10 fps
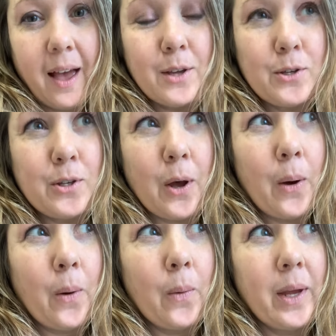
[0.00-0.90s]

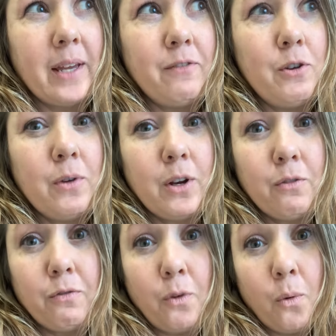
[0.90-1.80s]
So if you can
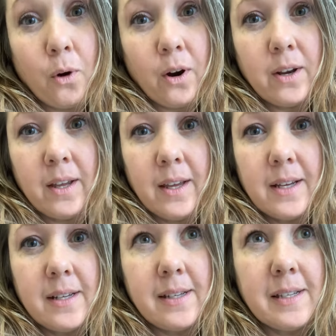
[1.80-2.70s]
afford
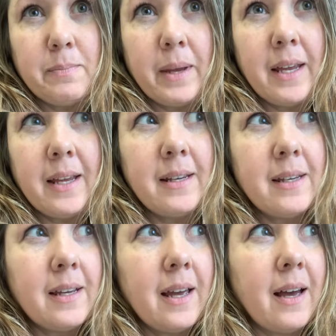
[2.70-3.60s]
to
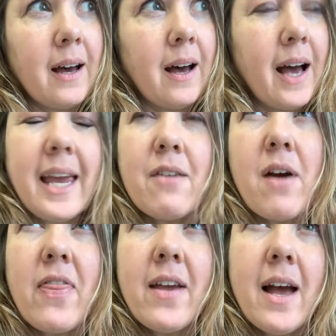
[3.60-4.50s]
spend, I
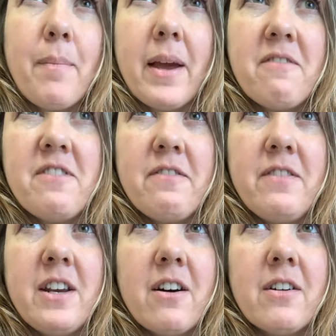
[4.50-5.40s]
think I paid
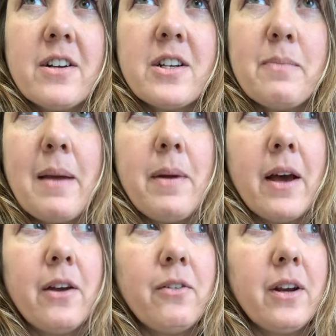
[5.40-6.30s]
$50, maybe
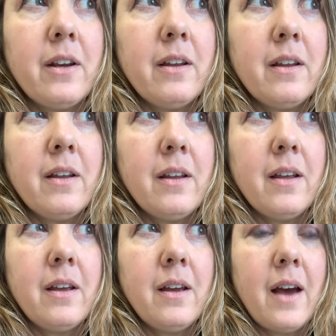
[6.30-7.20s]
$100.
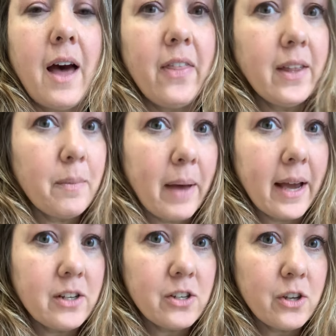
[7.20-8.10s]
I think the
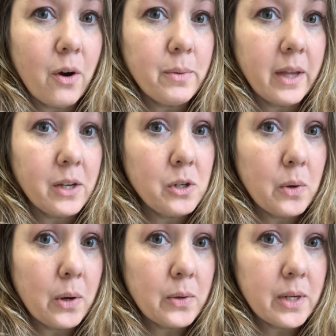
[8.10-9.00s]
packages go up to like
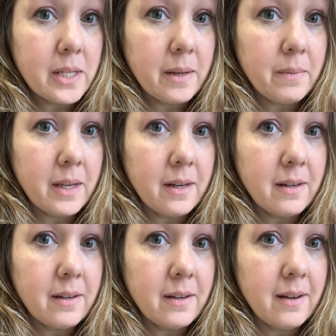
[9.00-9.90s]
$200 and something,
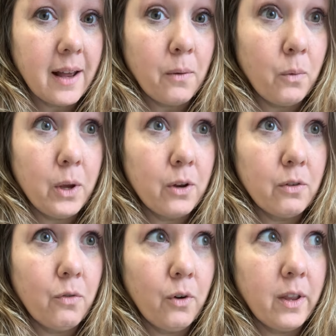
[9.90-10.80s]
and we couldn't
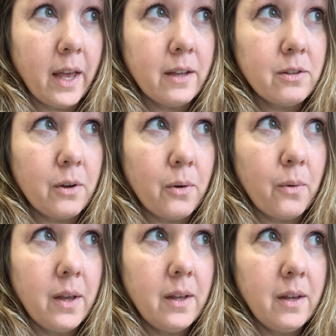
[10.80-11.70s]
afford that. So,
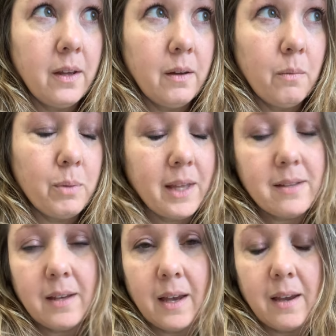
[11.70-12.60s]
but
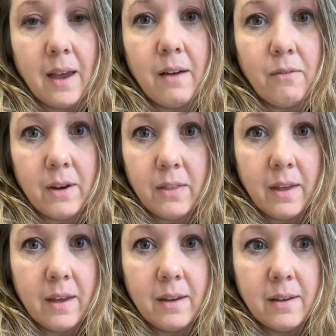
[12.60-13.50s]
that's like
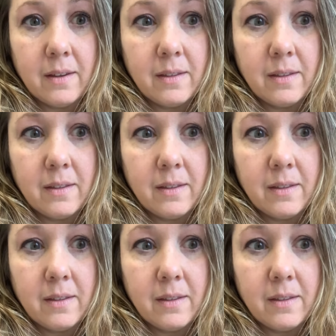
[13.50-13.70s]
everything.